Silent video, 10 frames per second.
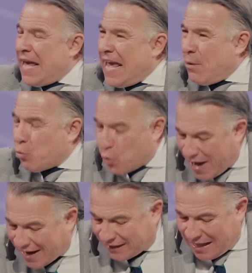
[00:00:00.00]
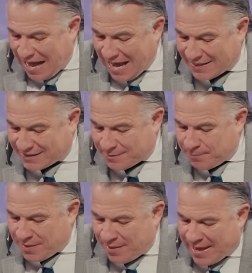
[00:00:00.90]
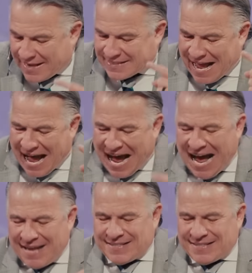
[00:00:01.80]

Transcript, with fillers: he realized his I,